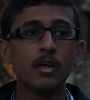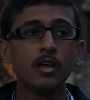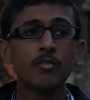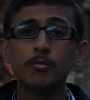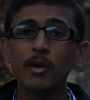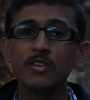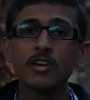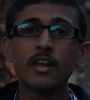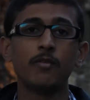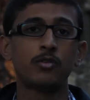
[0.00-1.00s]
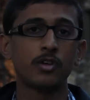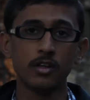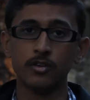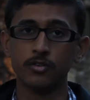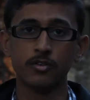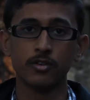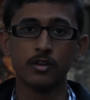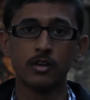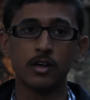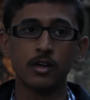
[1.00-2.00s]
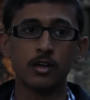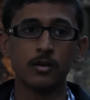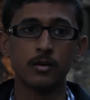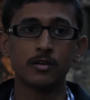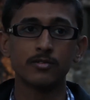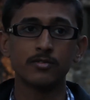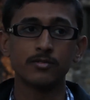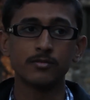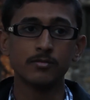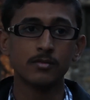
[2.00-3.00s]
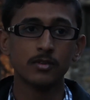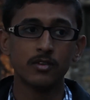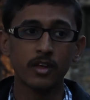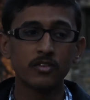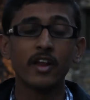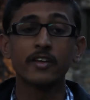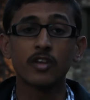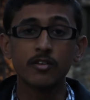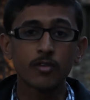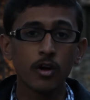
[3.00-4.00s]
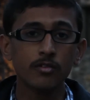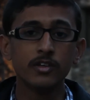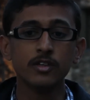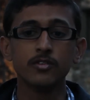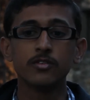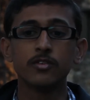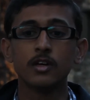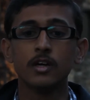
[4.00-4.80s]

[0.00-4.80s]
even basic life skills of things like self-confidence,